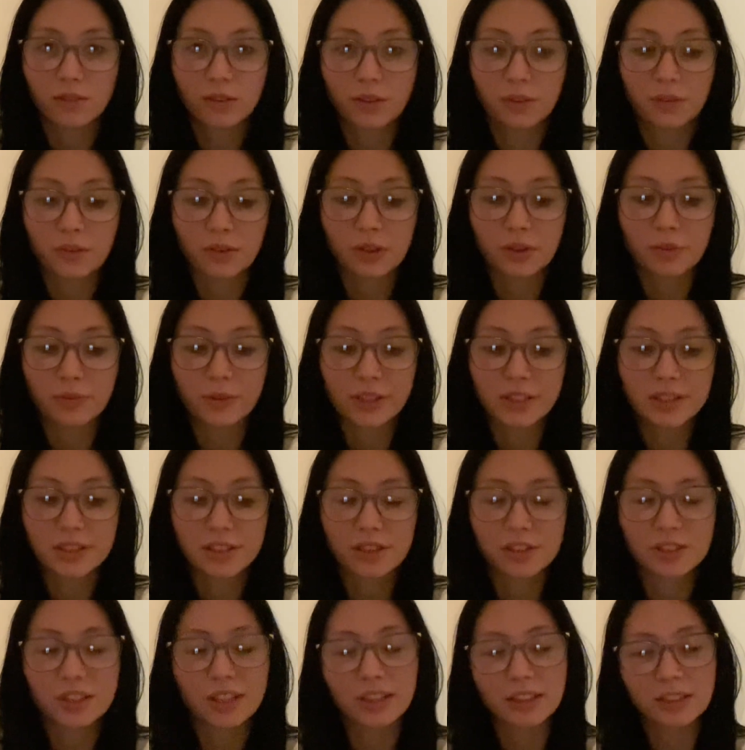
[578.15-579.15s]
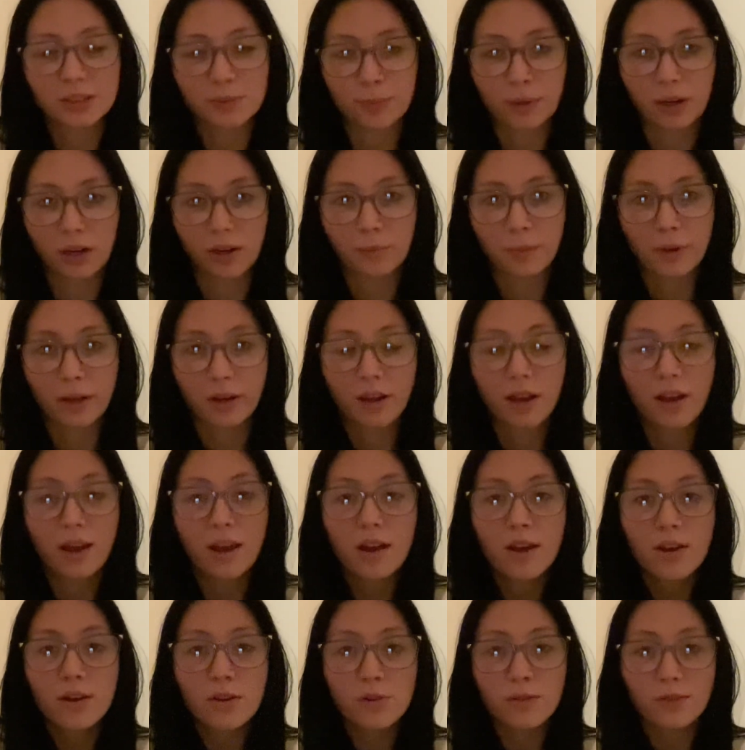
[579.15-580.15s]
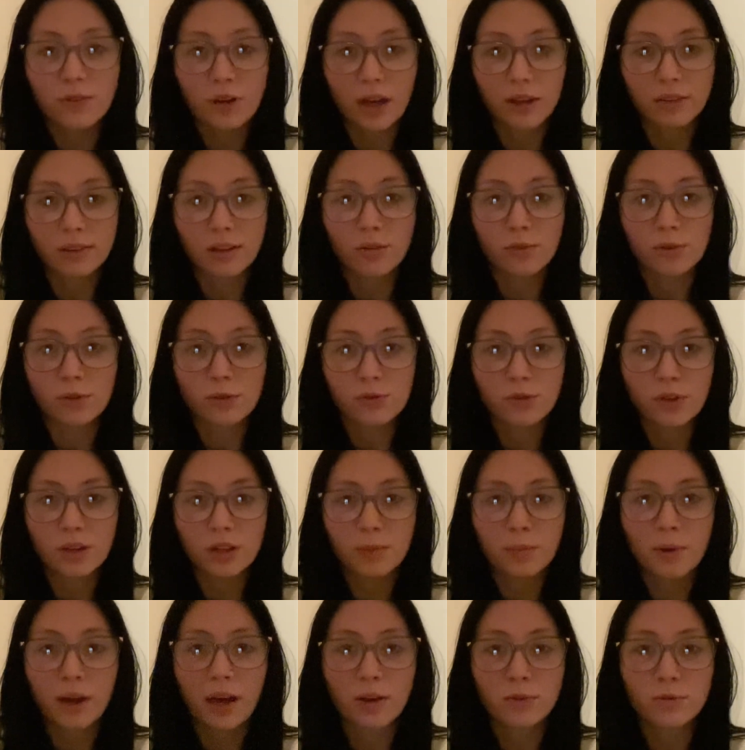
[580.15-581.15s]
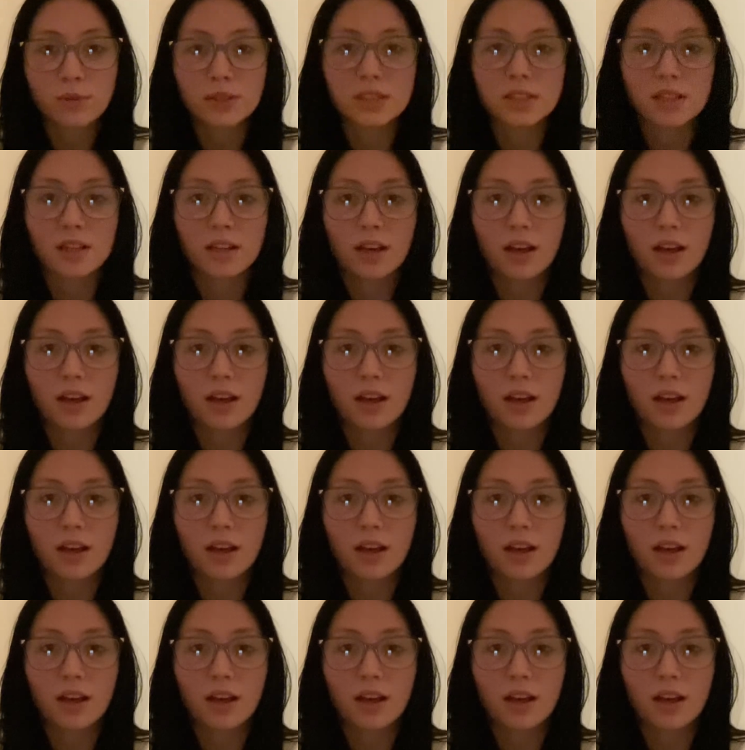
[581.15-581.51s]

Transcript: through their research experiment, found that rufinamide was